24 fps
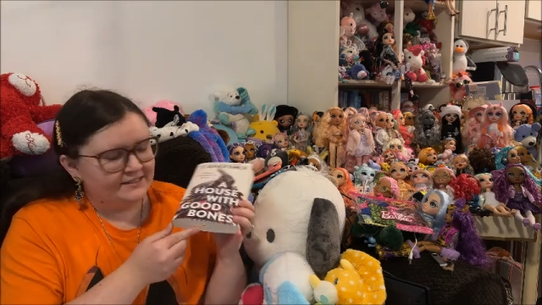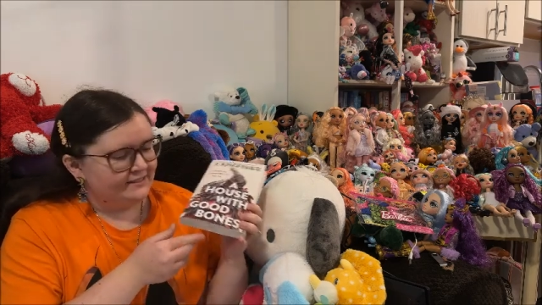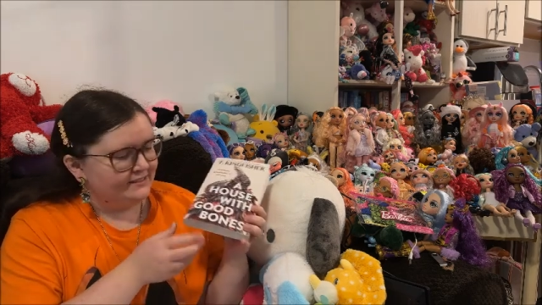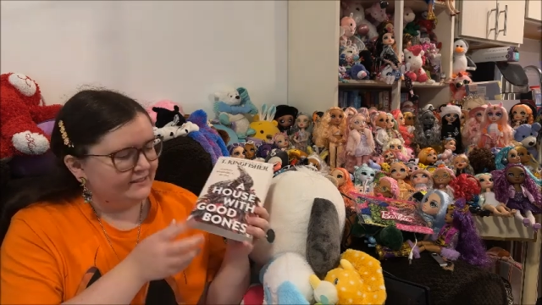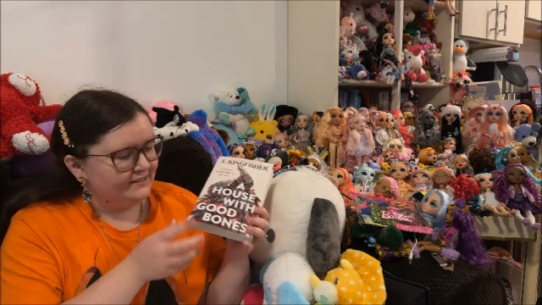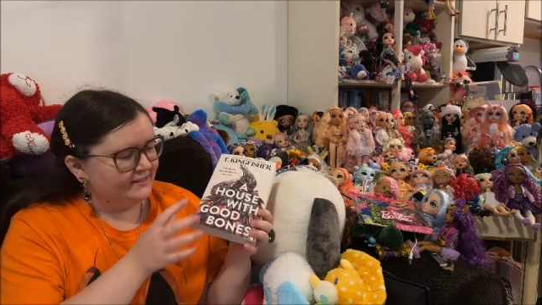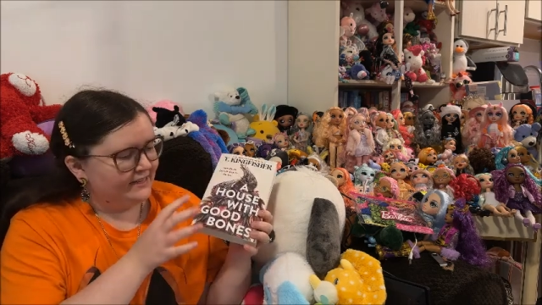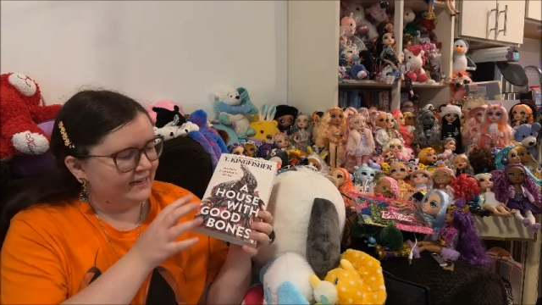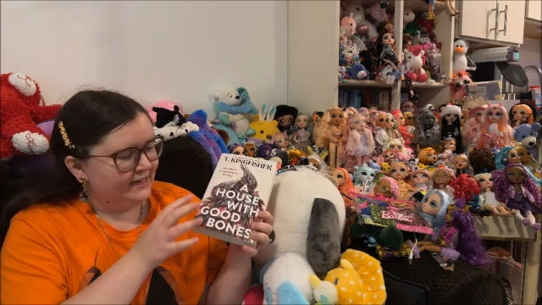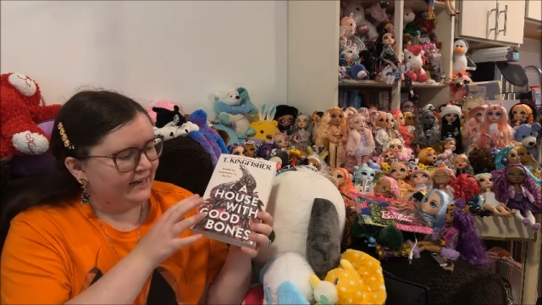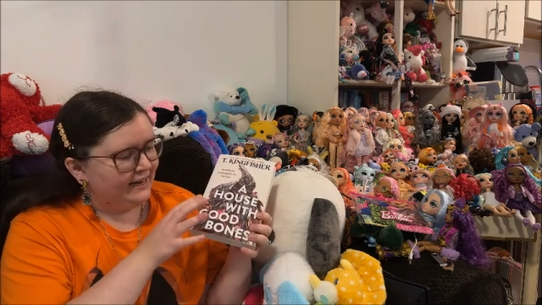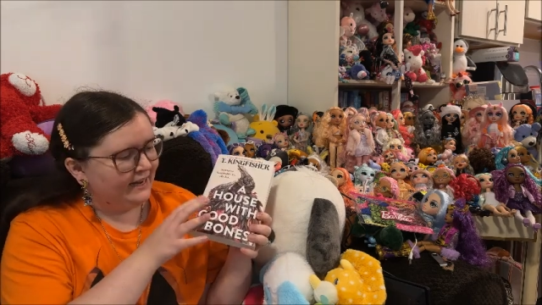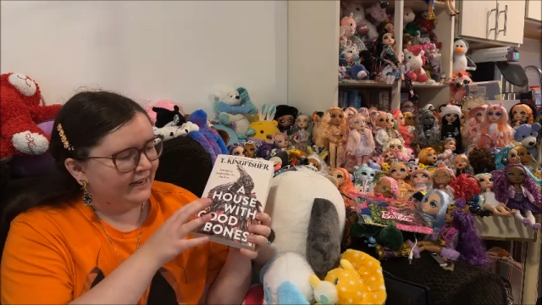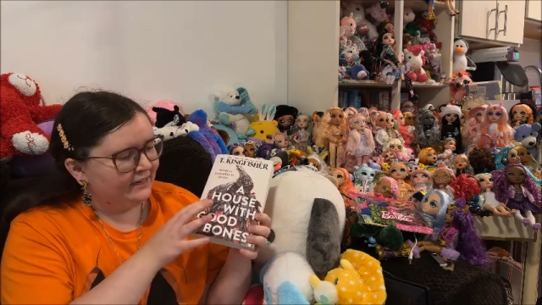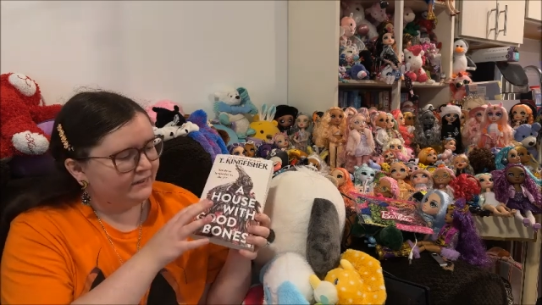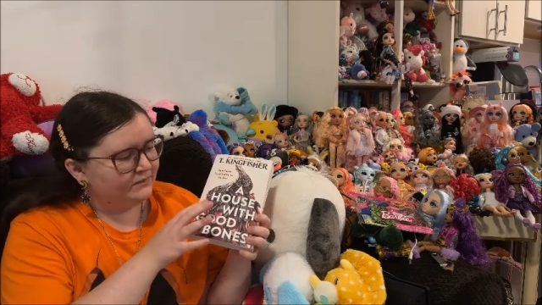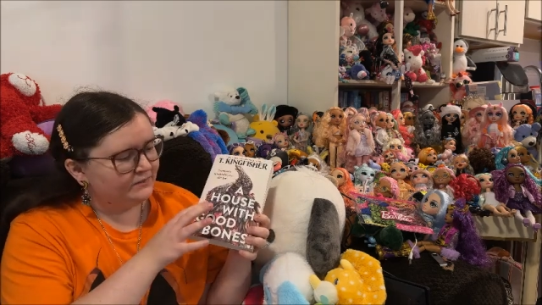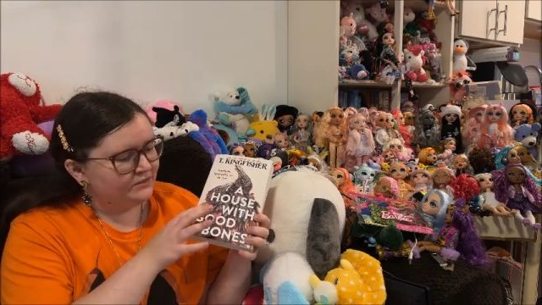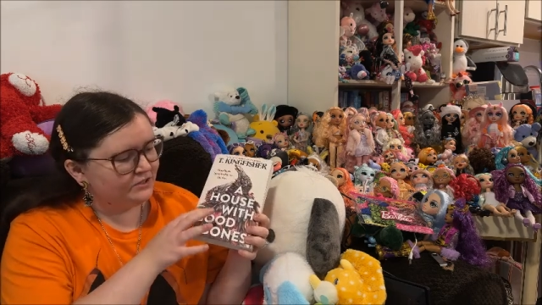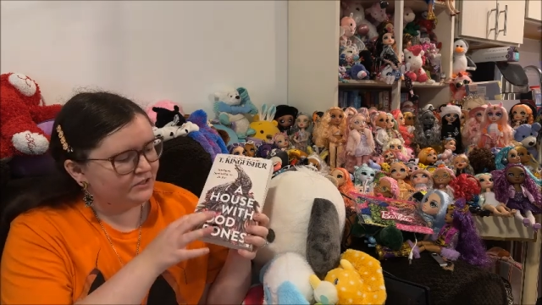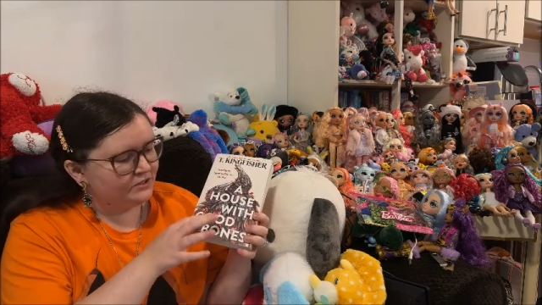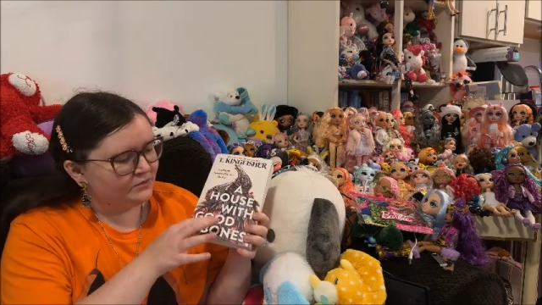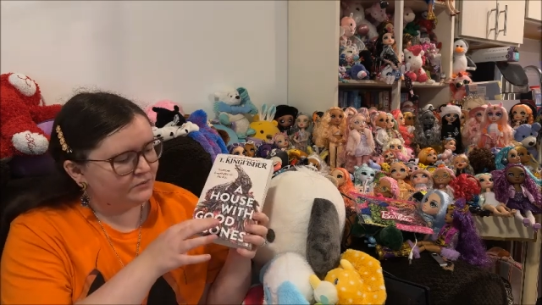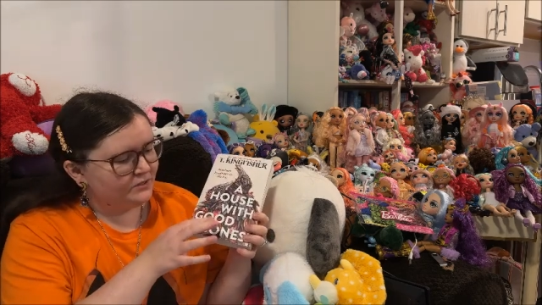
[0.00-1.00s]
is A
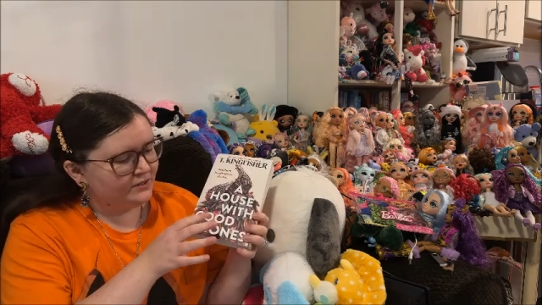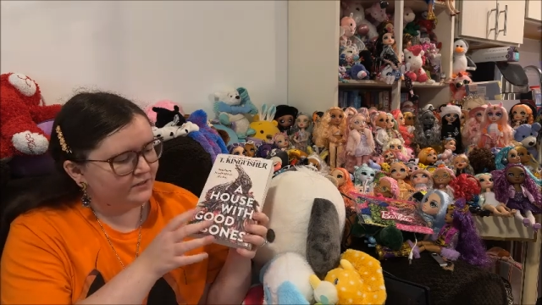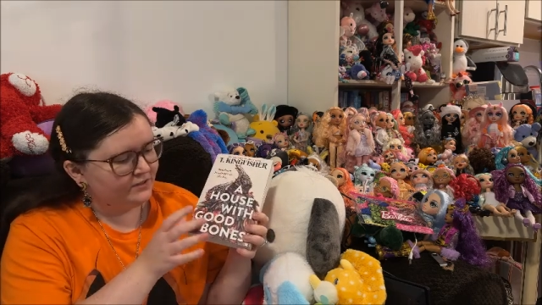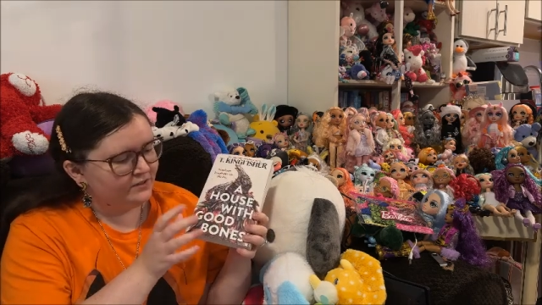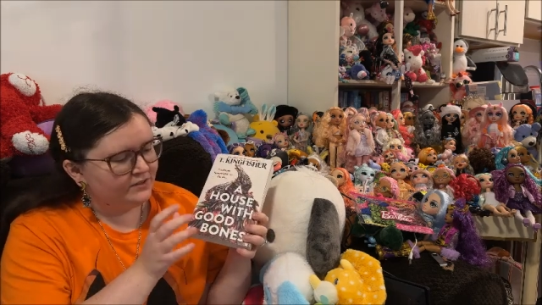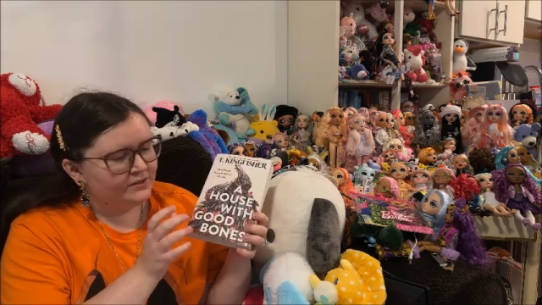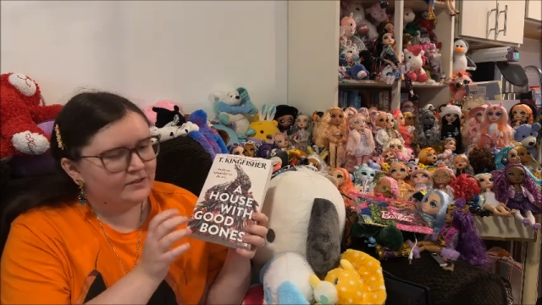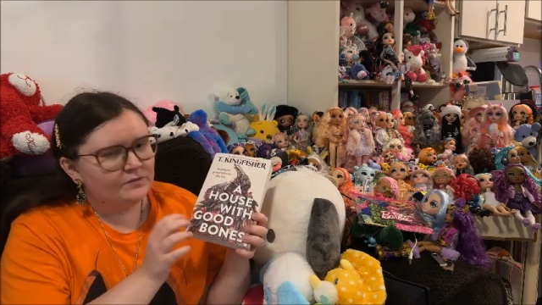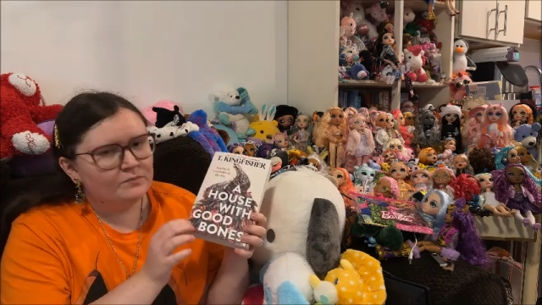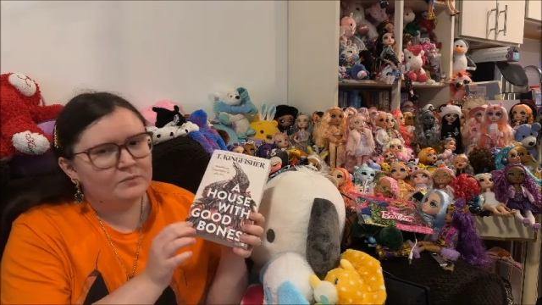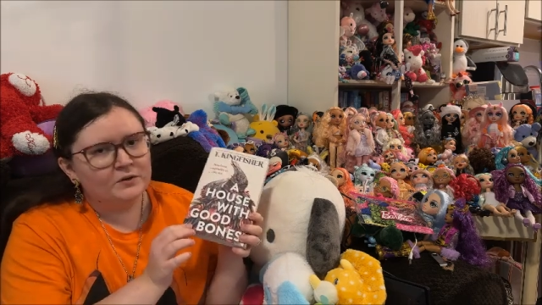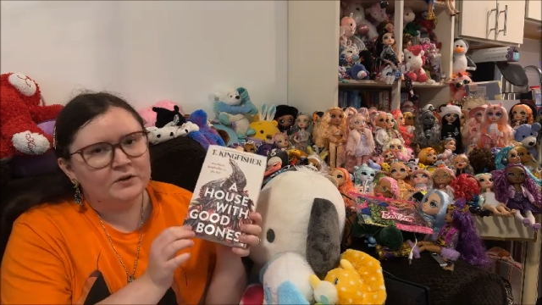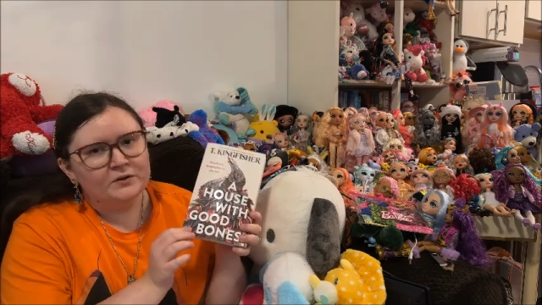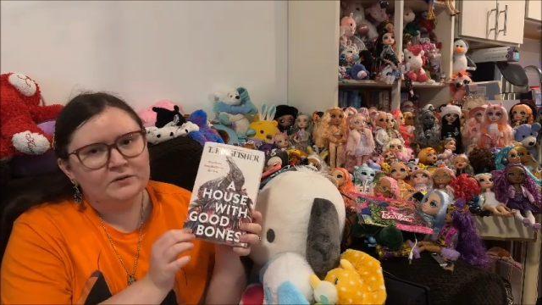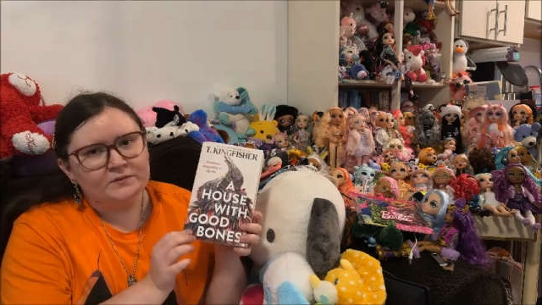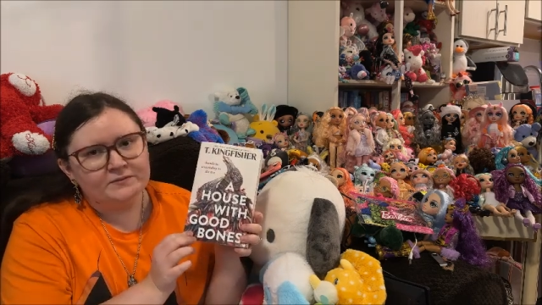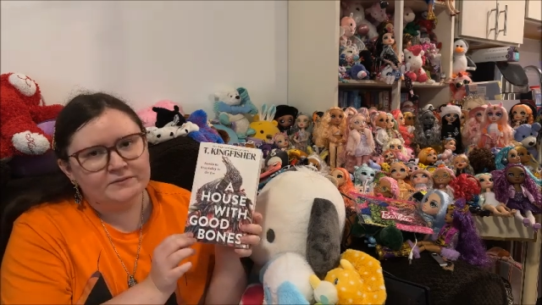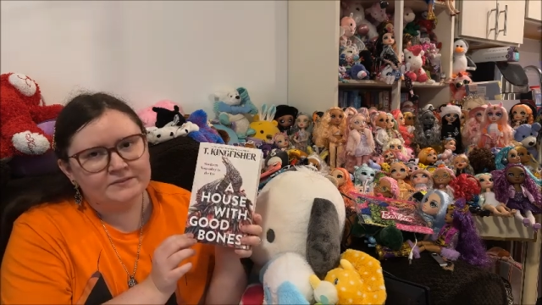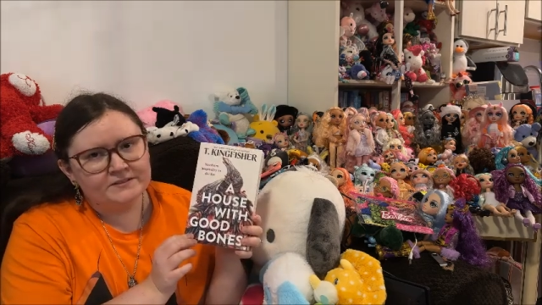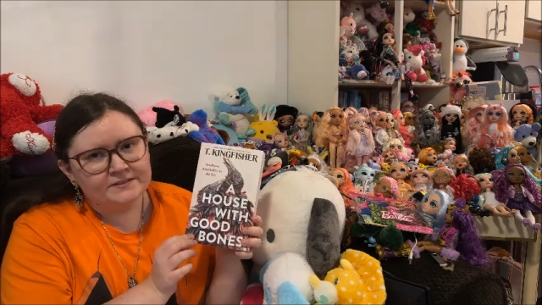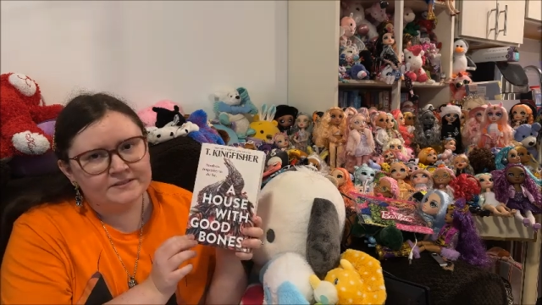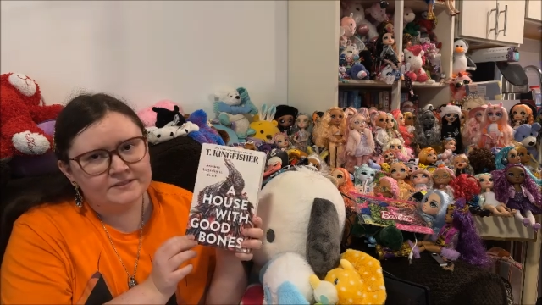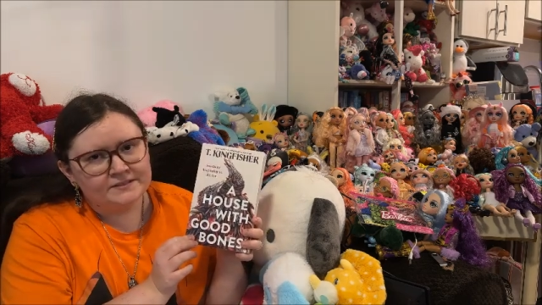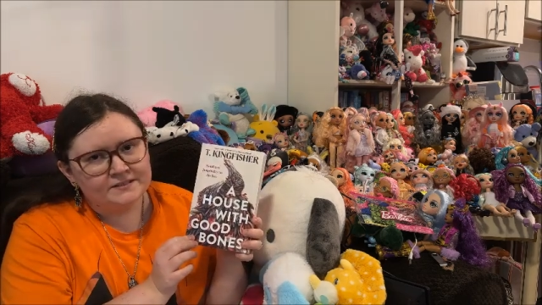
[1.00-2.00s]
House with Good
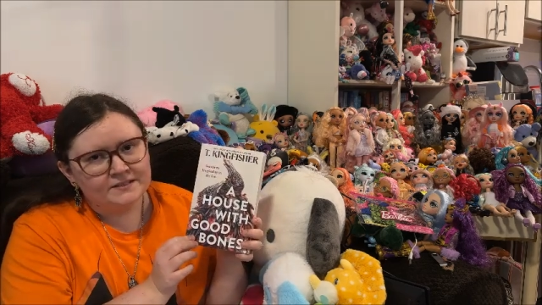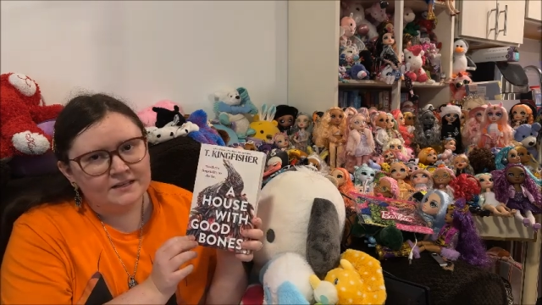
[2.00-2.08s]
Bones.